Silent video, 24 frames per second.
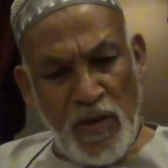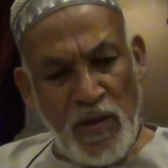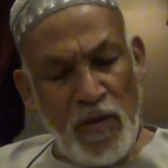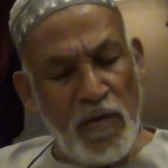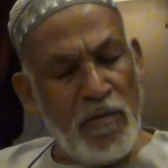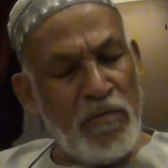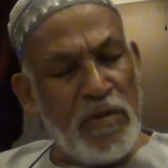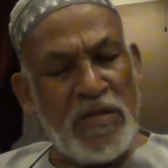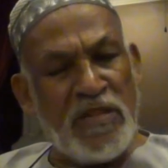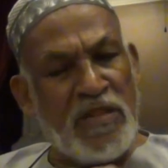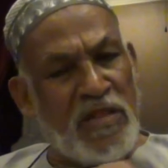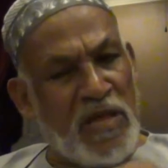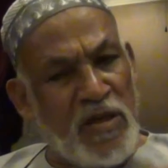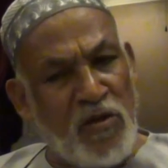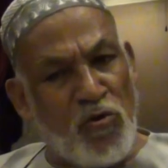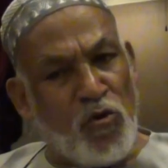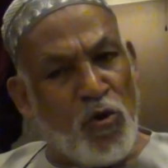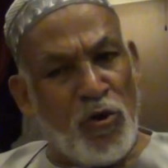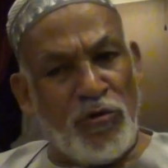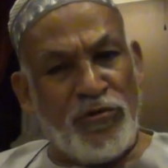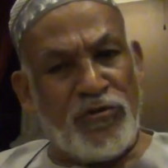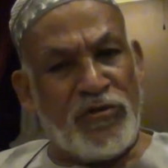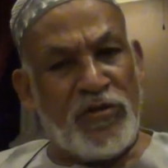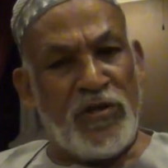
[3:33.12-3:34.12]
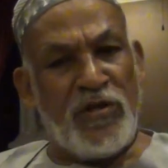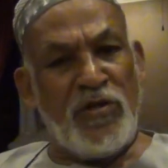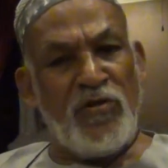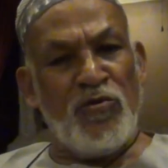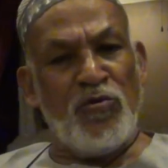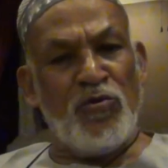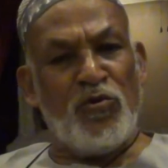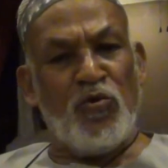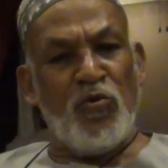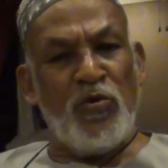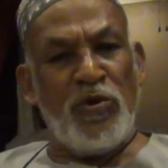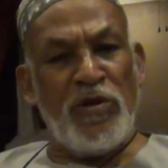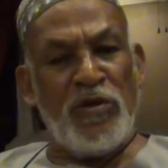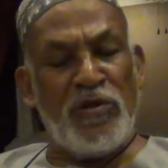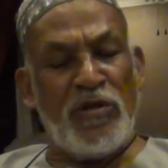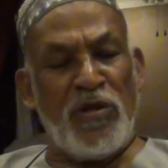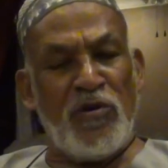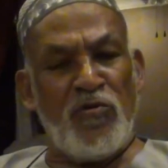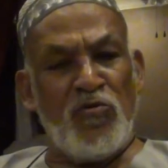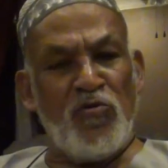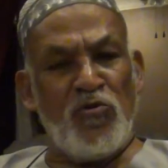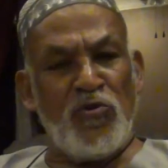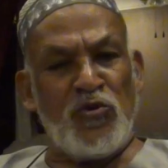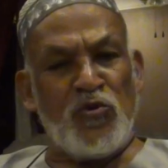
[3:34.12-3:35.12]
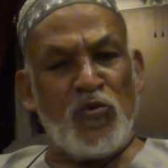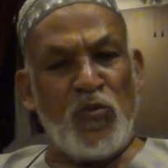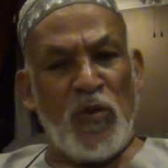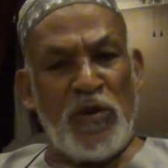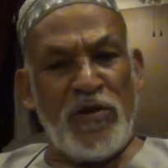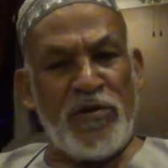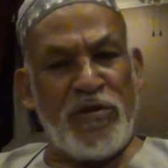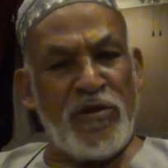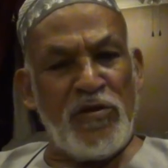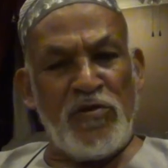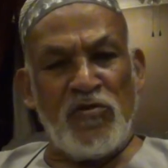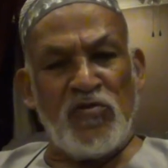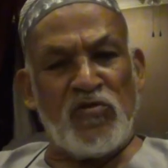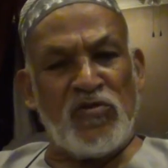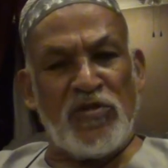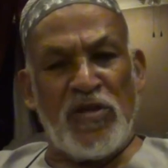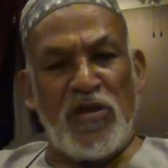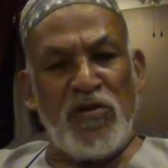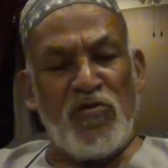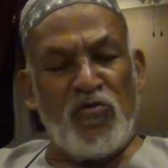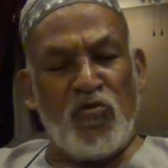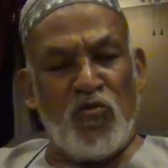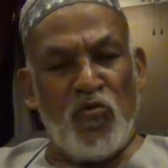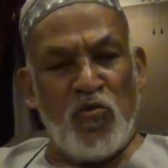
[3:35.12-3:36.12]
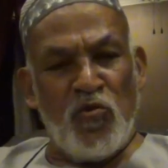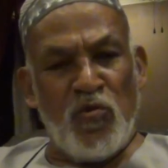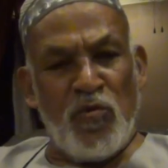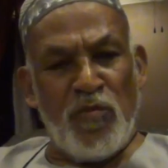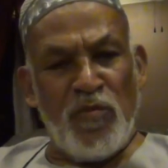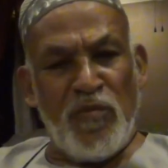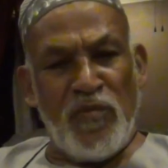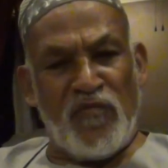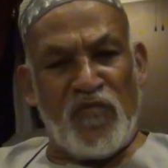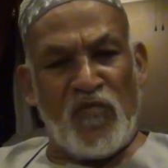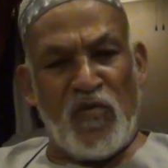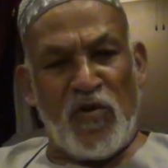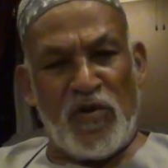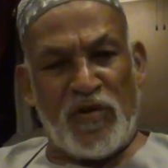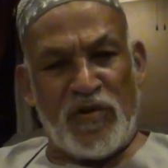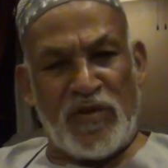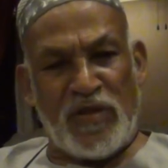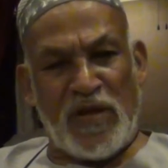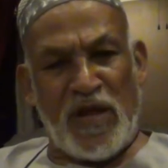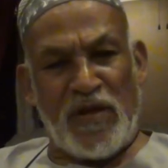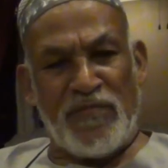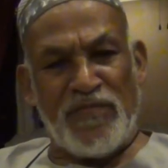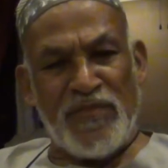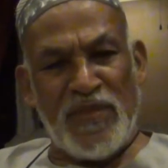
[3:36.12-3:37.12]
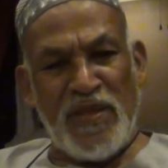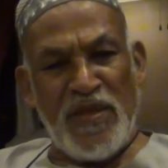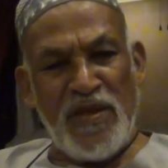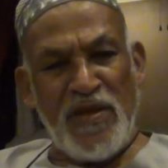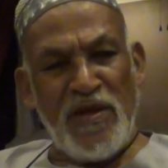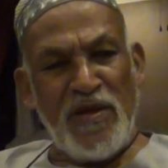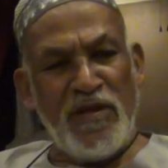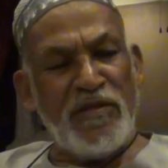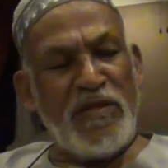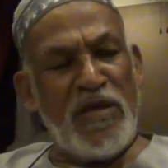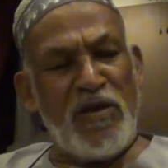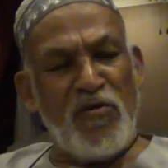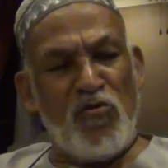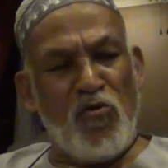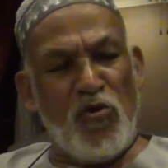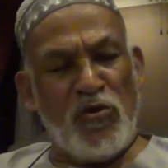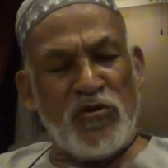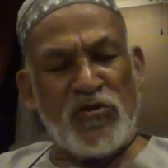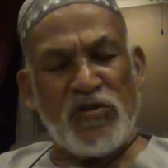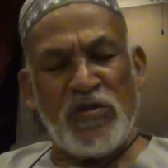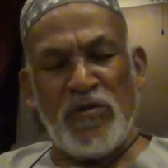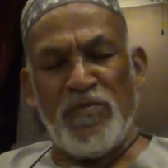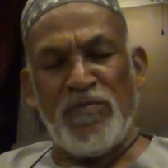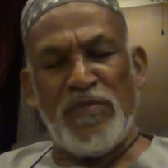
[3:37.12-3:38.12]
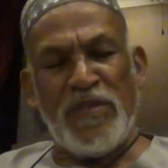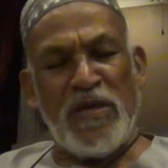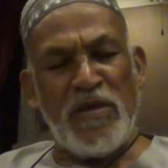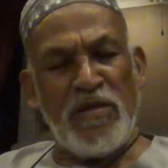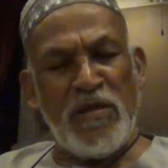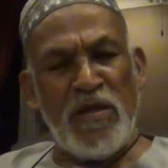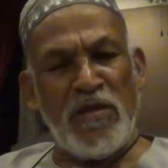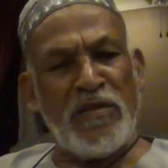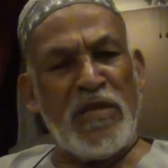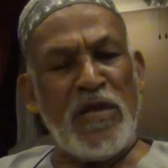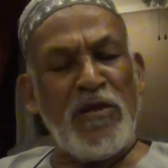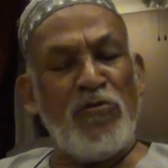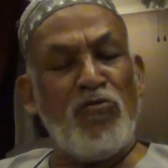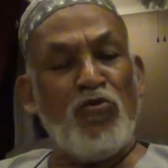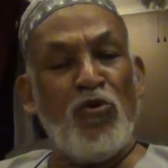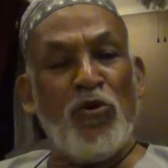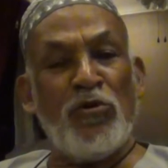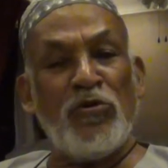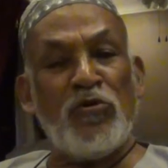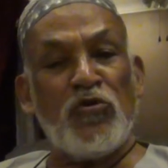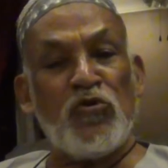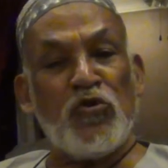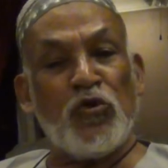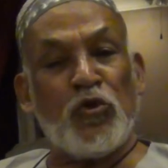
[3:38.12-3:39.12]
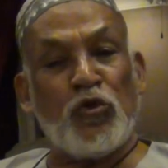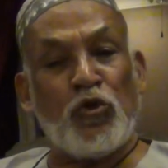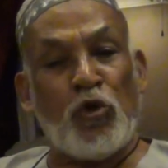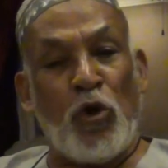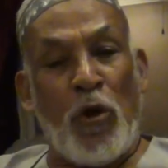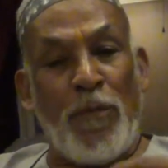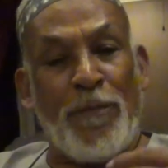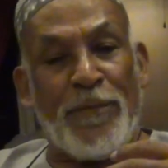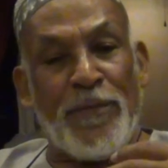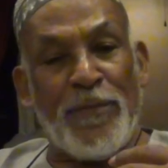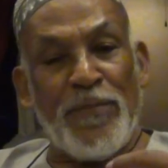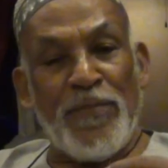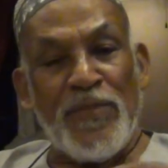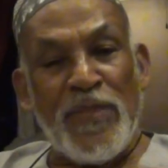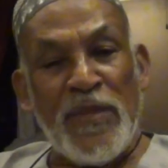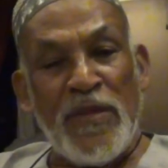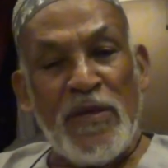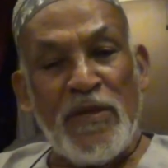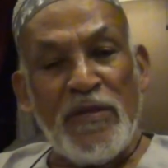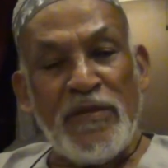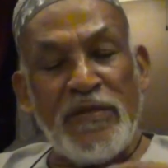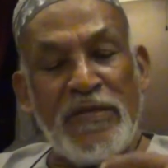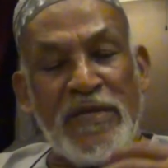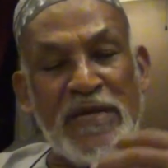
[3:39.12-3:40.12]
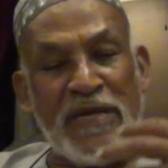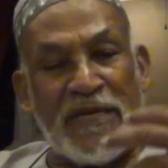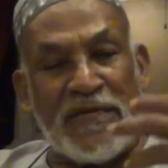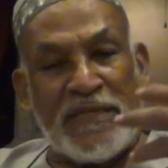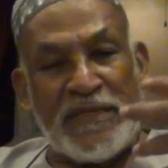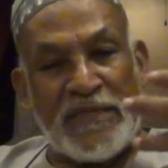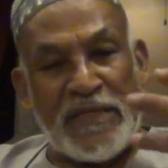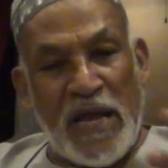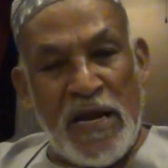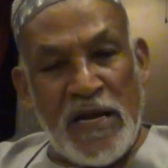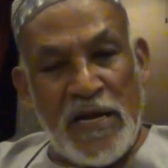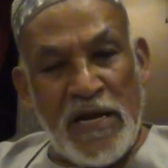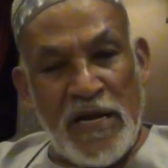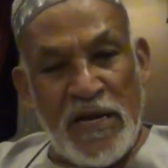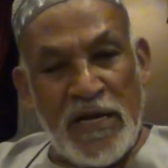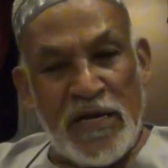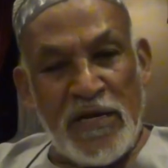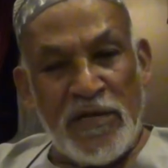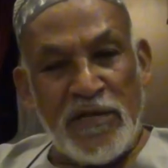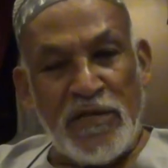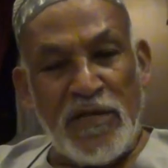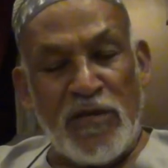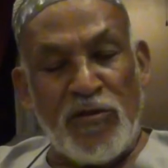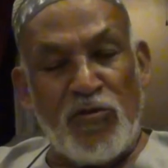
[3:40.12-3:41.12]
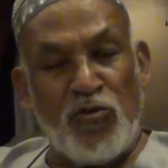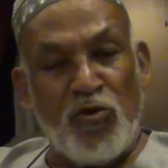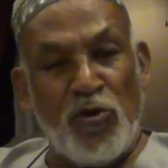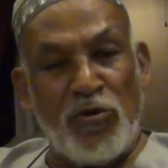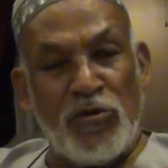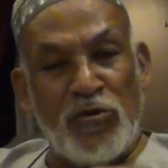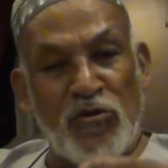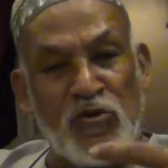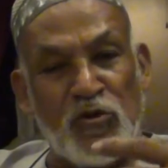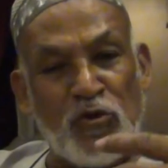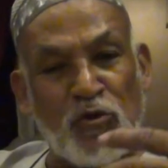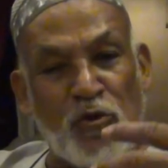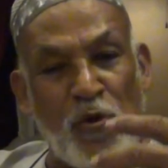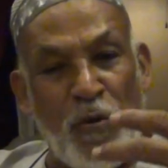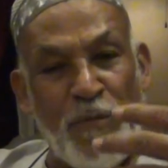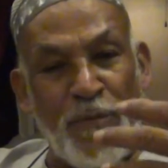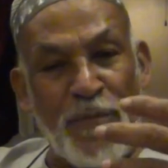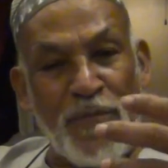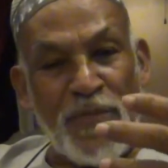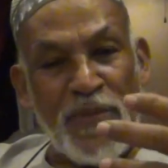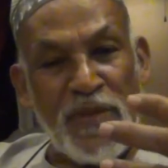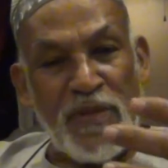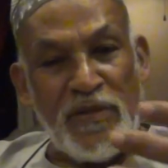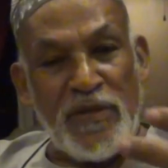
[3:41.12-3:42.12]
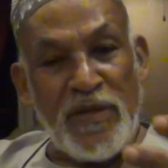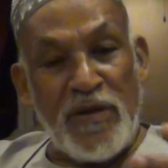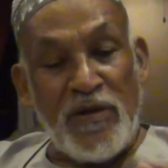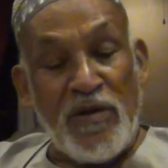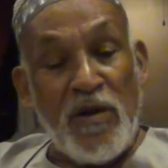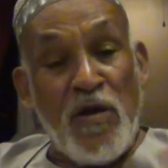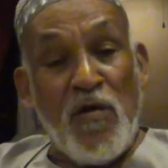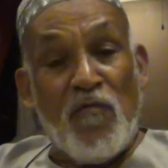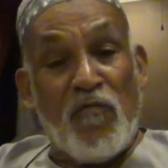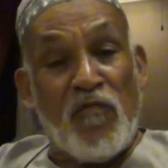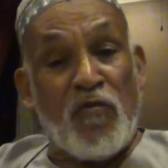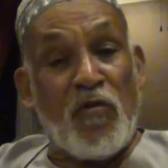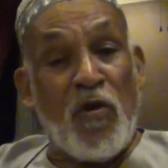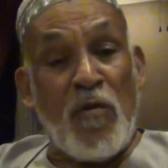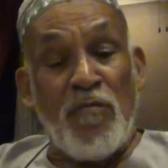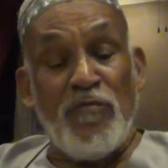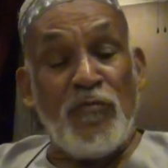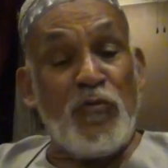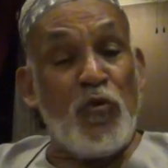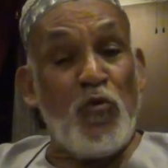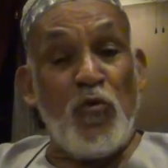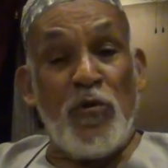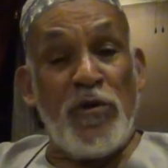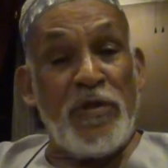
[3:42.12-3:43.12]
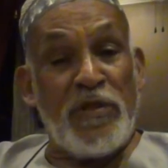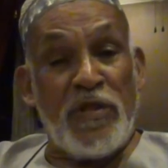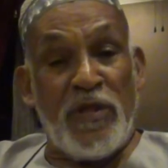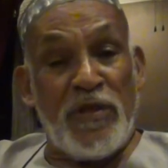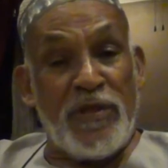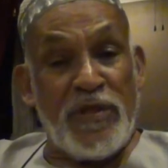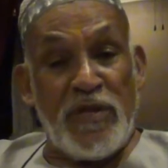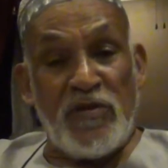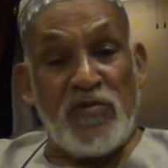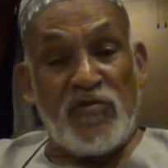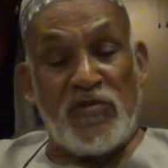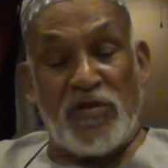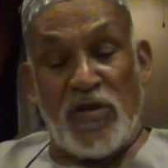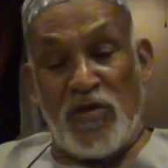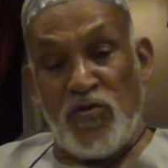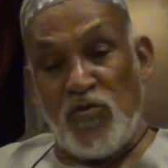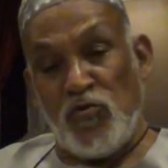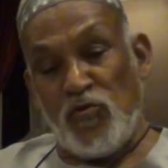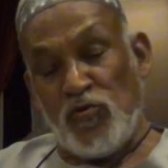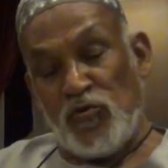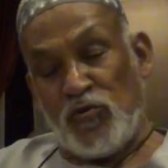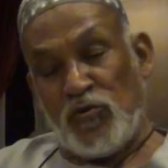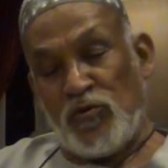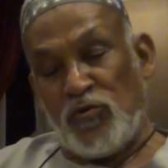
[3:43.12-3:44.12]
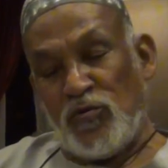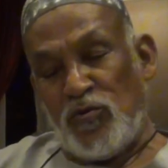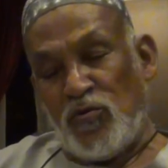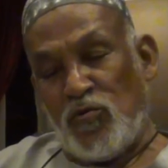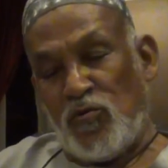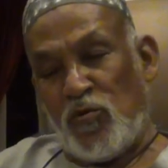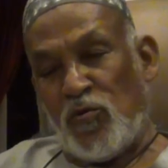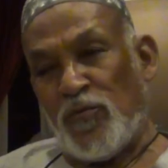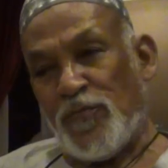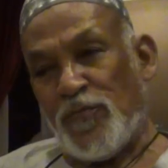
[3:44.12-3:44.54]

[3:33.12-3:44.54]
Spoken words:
but they continue doing the usual things they do before that. They gossip, they don't stop their tongue, they don't stop from doing the things they used to do.